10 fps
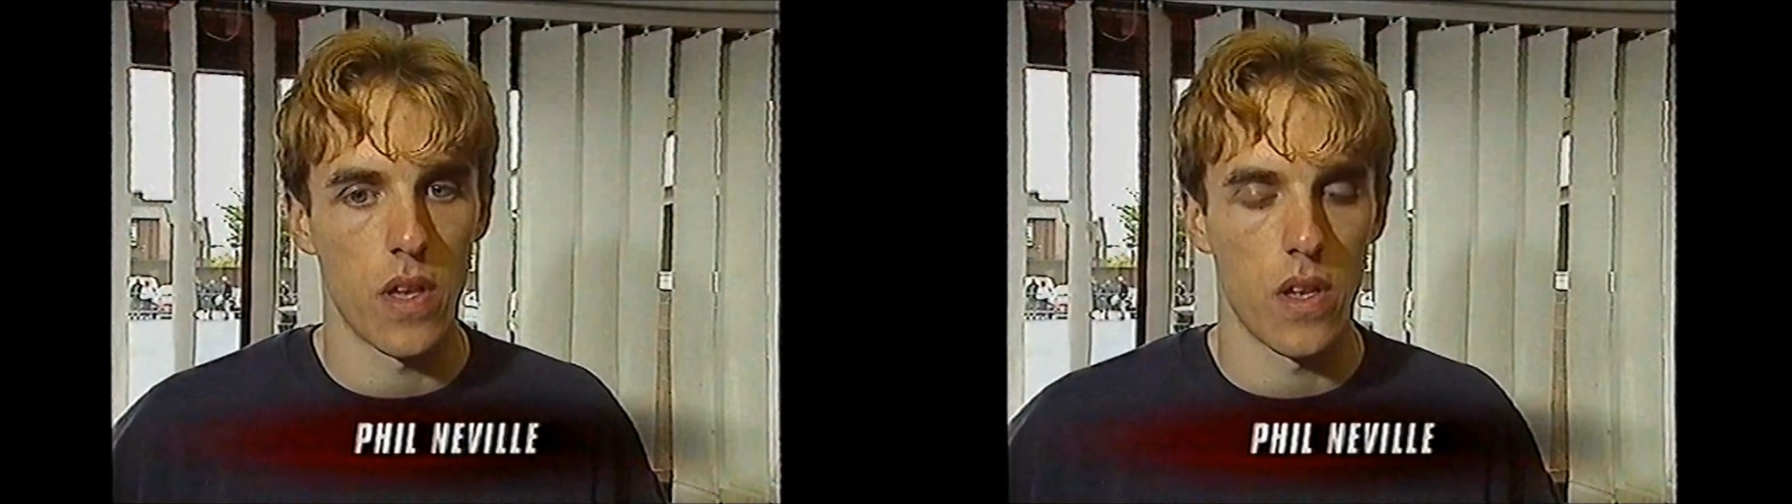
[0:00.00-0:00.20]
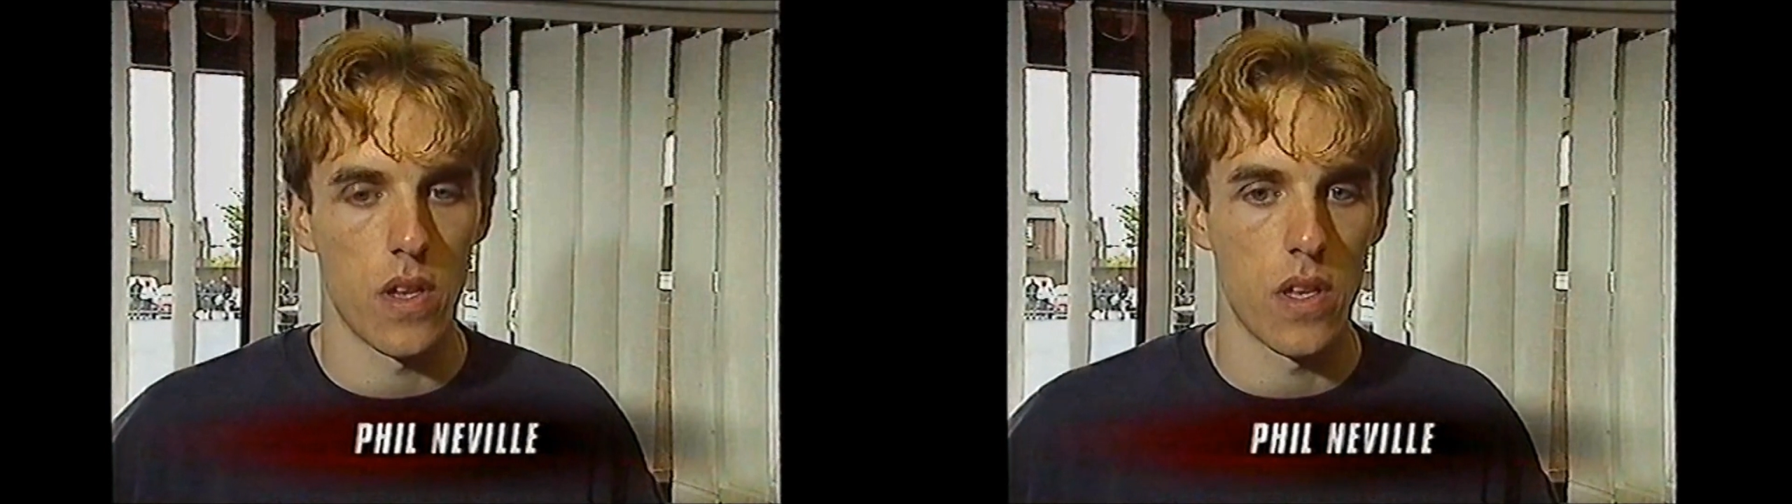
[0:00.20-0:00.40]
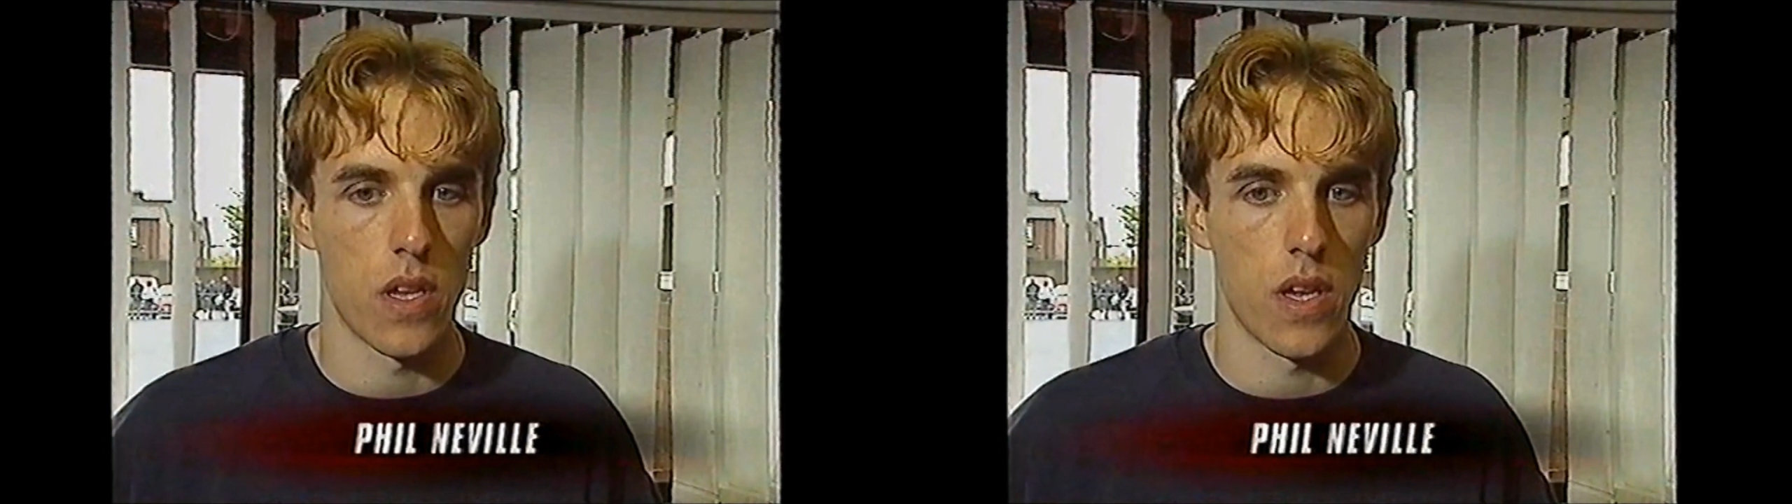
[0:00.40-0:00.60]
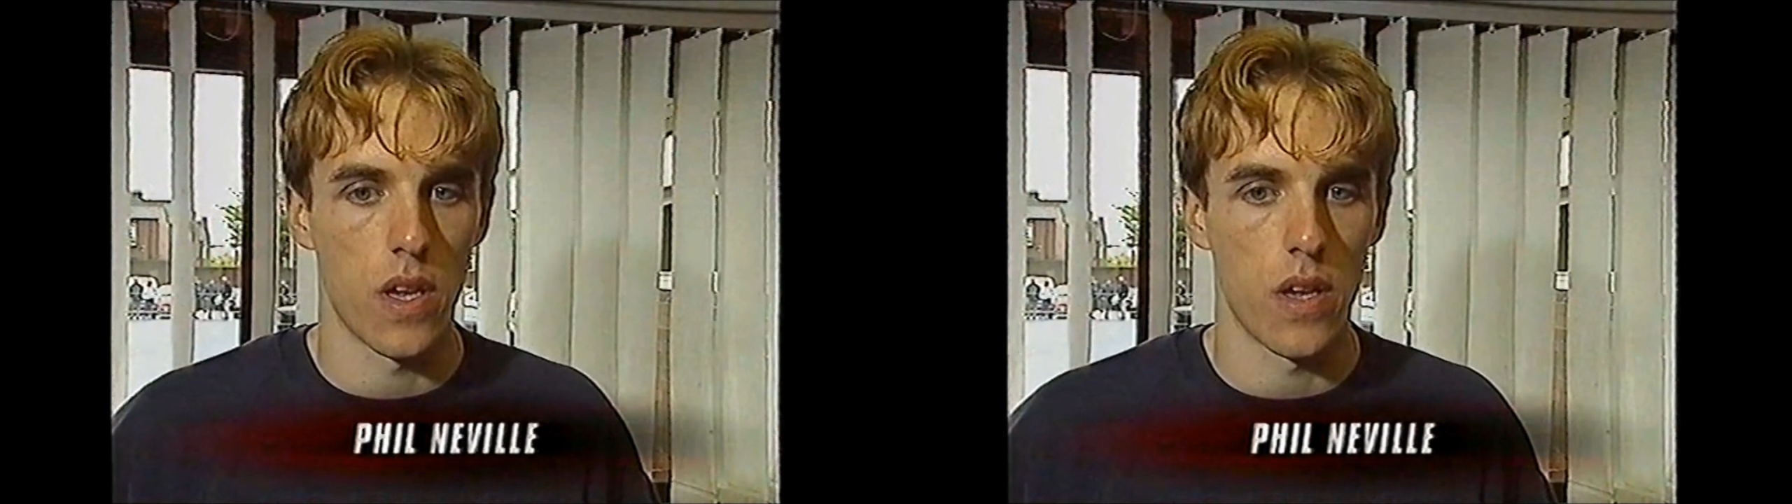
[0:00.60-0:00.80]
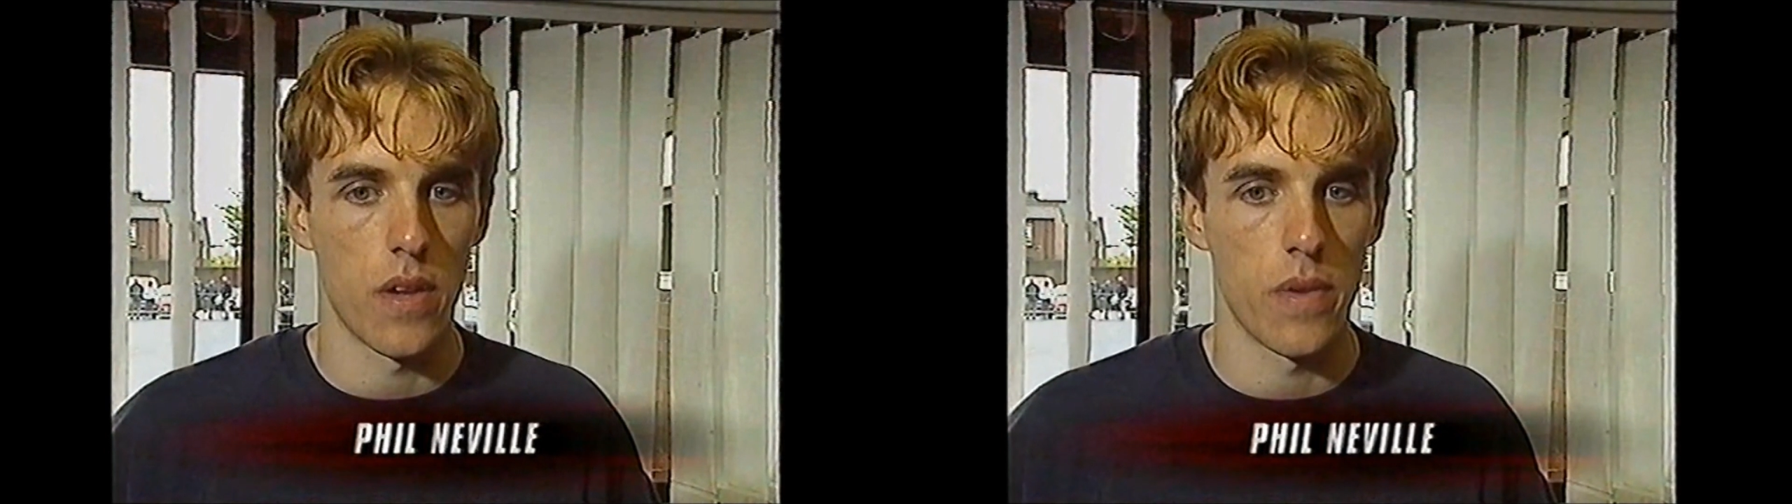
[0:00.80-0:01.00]
and
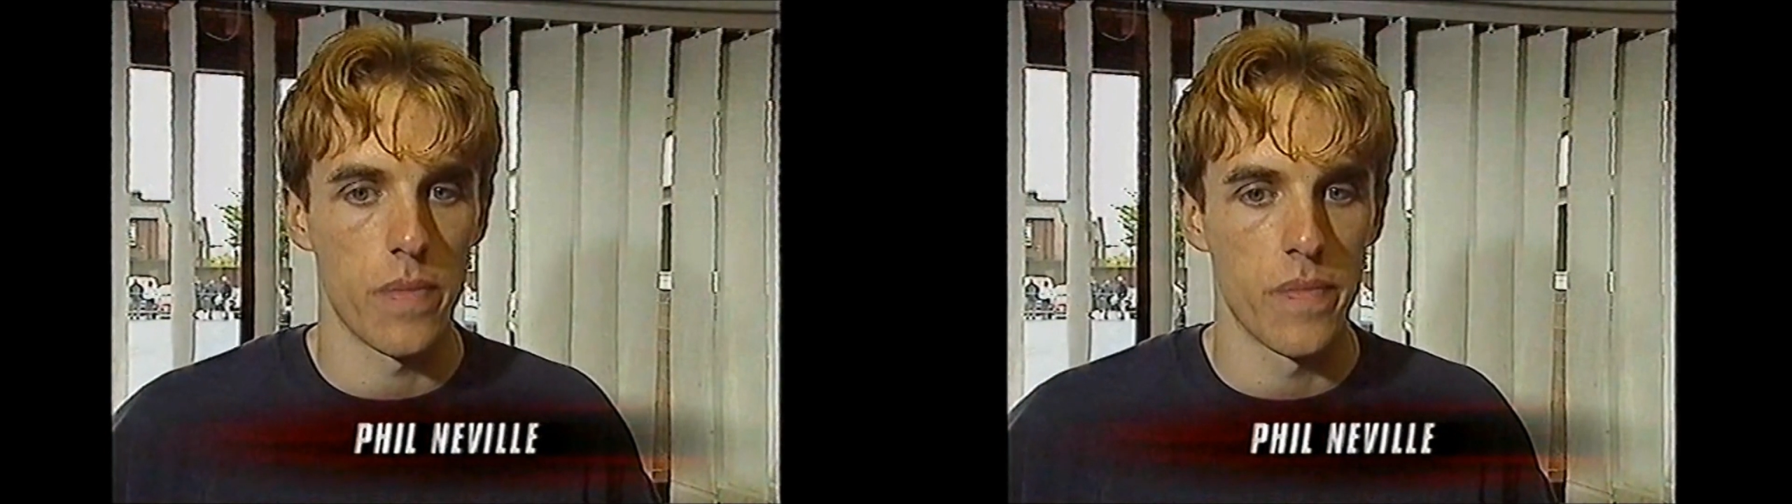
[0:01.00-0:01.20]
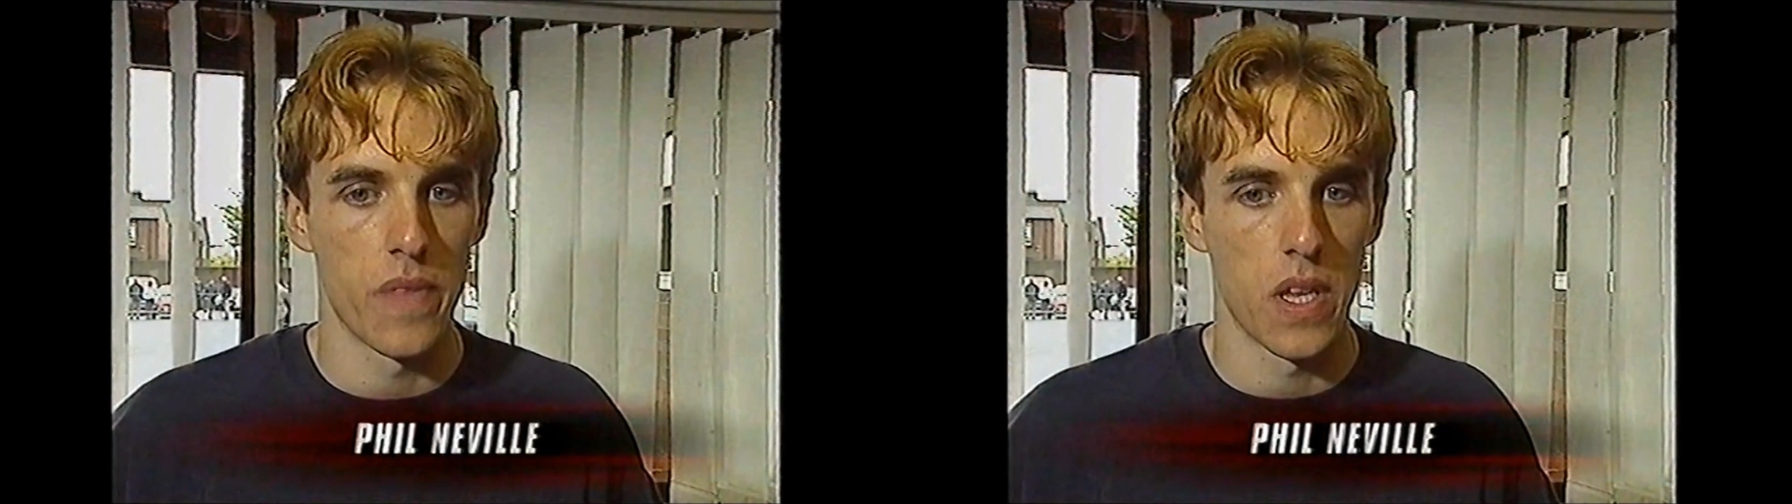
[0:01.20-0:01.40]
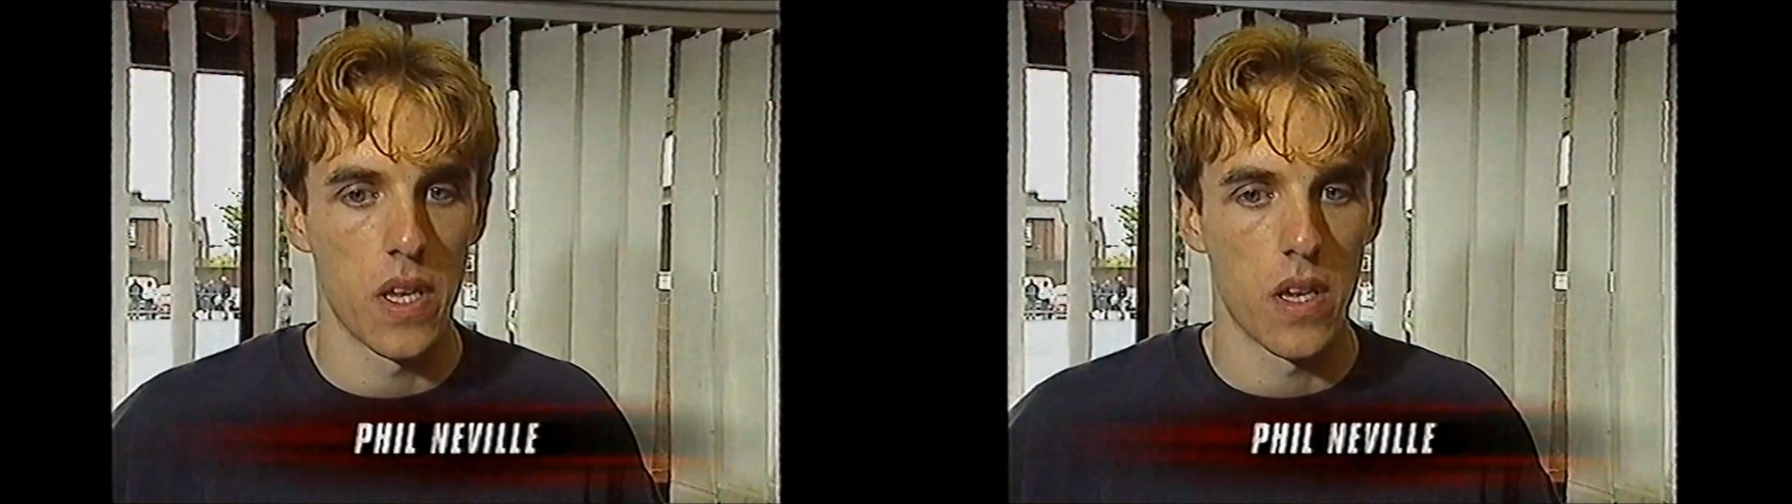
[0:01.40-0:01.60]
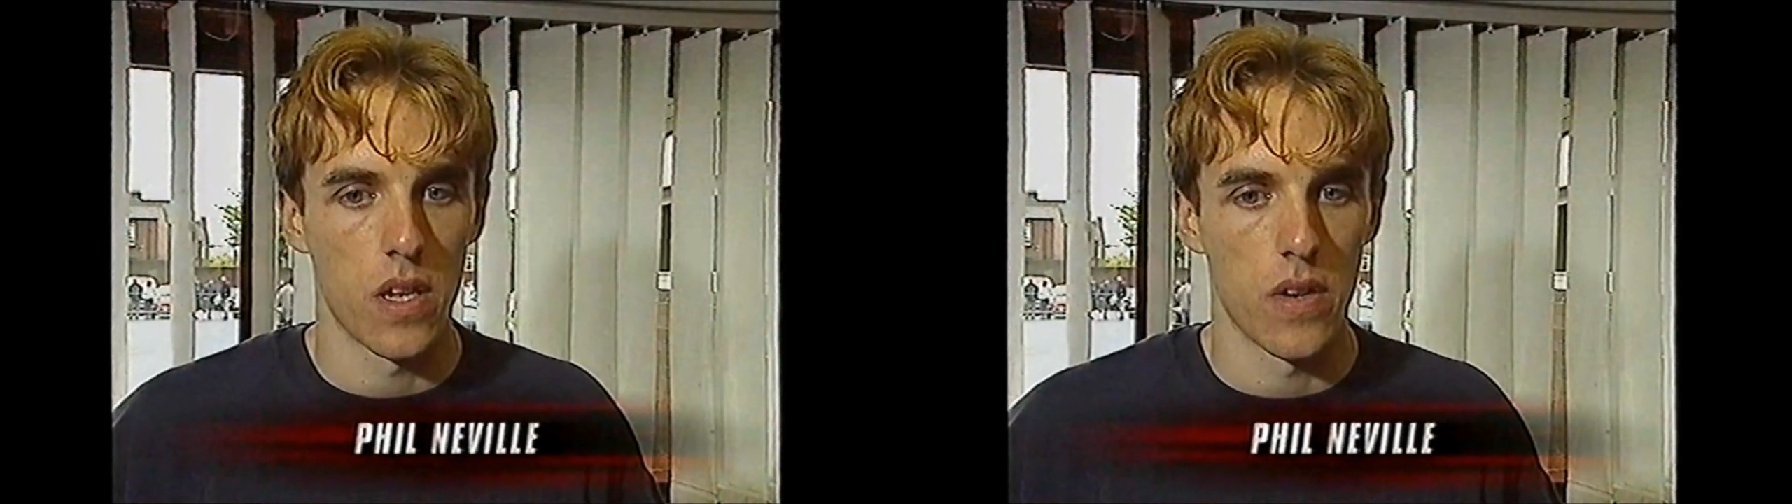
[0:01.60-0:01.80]
uh, you